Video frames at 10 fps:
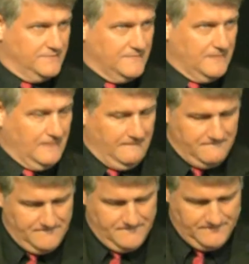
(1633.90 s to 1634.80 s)

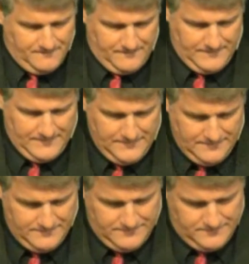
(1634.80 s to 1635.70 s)

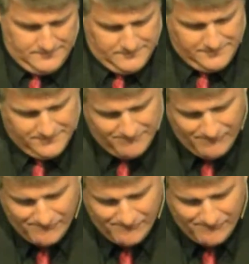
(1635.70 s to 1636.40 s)
Nothing is said.